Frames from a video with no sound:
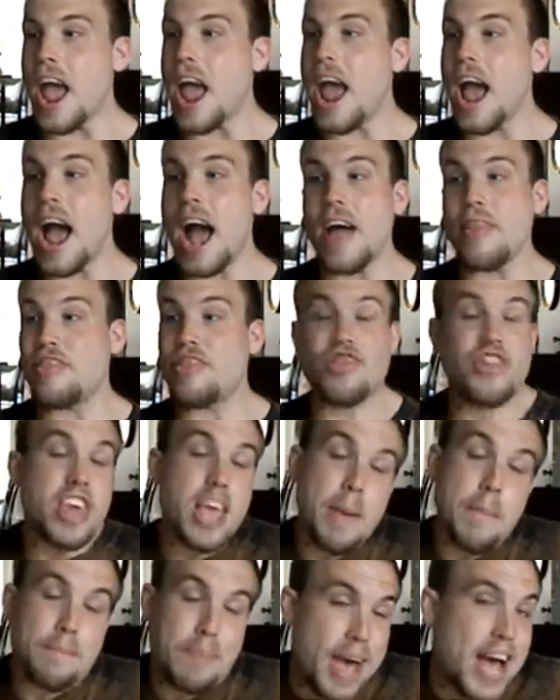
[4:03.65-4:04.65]
At
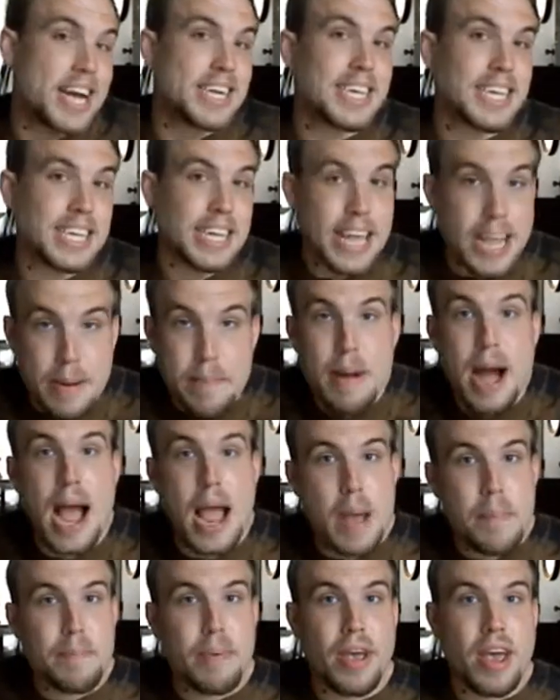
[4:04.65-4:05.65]
the best, in
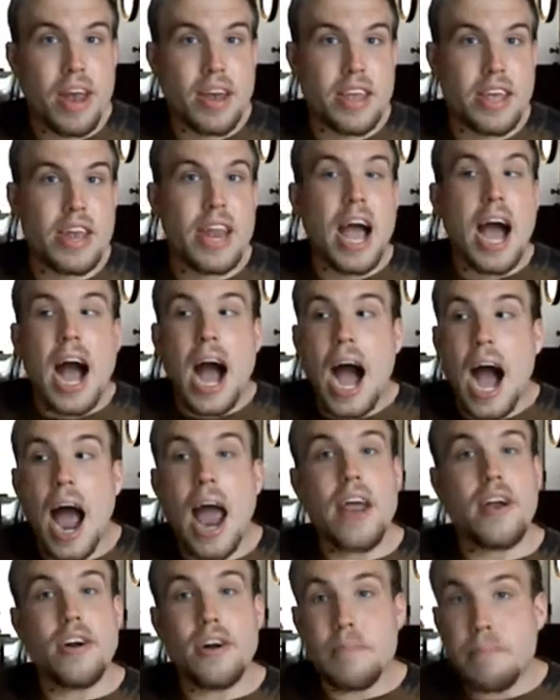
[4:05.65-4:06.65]
my opinion,
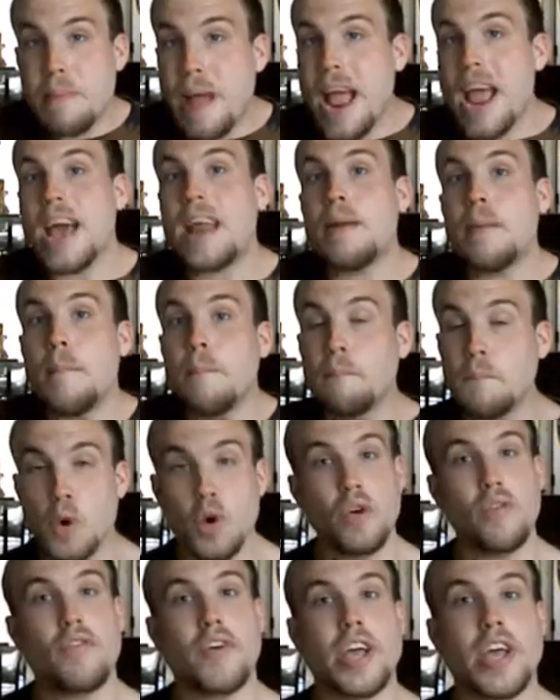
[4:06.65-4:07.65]
Iron Man
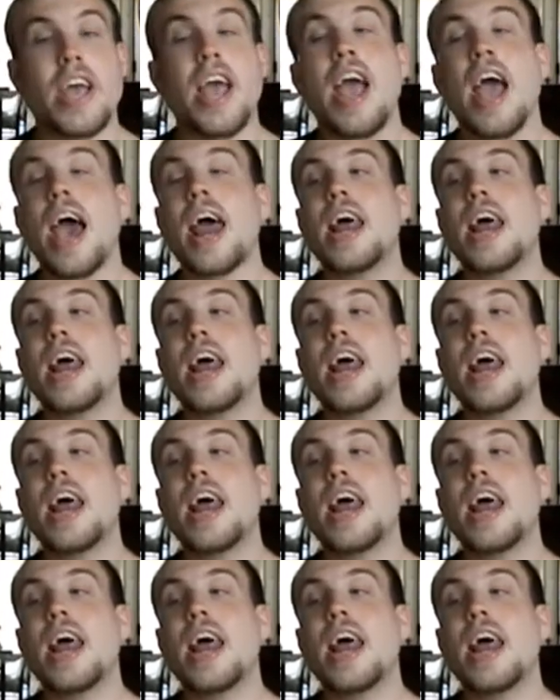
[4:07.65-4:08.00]
movie.